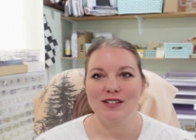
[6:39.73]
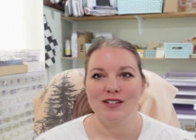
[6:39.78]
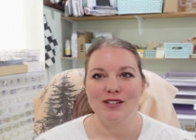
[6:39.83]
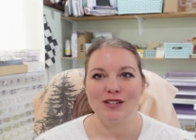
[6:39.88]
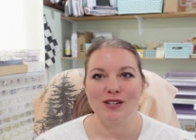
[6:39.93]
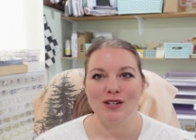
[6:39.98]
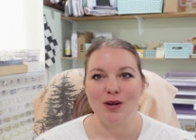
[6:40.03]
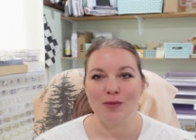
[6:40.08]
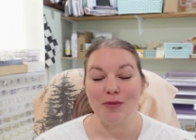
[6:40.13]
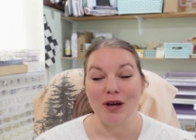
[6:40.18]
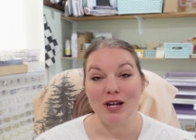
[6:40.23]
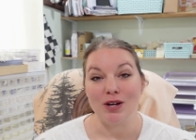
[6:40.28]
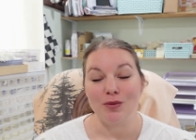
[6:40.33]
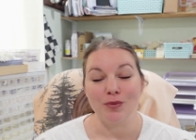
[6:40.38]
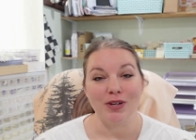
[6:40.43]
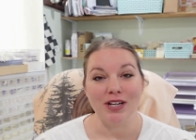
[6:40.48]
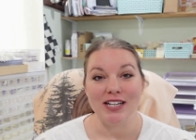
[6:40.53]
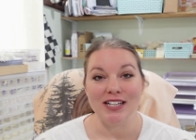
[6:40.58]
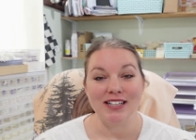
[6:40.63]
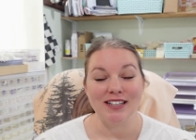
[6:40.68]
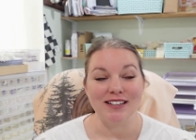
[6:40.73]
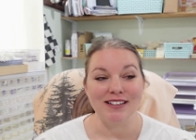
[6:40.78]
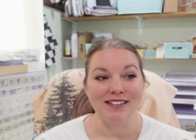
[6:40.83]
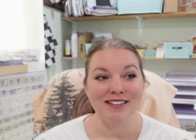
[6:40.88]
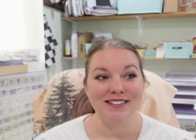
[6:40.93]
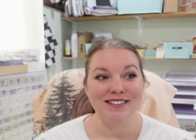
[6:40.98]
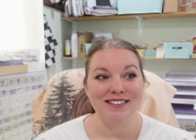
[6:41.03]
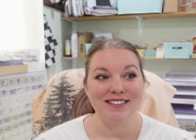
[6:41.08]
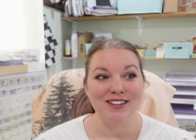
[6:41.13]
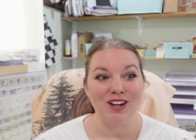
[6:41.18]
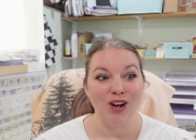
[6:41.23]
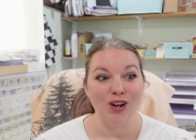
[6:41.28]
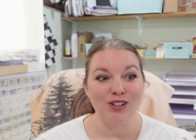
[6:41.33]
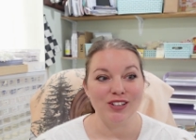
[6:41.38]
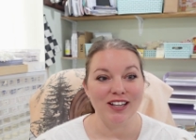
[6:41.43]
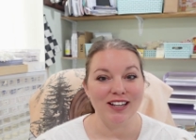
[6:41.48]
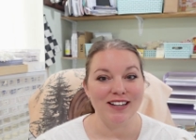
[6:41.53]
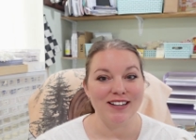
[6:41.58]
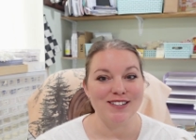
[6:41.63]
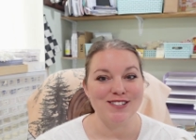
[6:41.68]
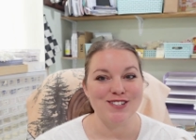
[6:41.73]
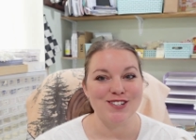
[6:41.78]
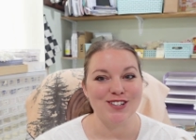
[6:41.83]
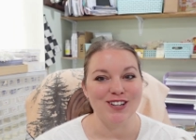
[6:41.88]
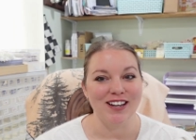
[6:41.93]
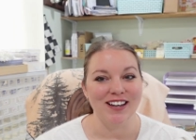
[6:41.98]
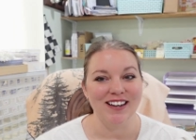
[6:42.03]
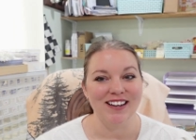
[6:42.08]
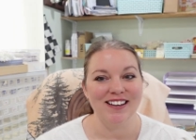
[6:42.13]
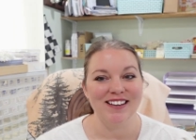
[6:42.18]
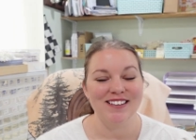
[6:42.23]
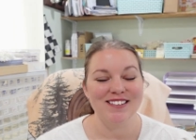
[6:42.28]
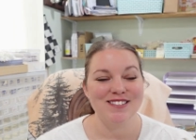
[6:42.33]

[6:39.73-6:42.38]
no matter what I did all day yesterday.